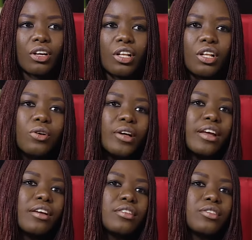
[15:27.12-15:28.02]

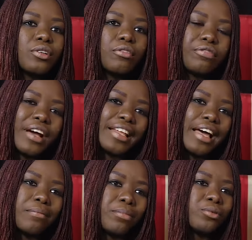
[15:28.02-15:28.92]
looking to find
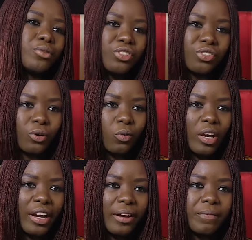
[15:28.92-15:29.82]
that blue ocean
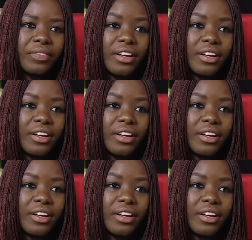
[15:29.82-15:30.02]
where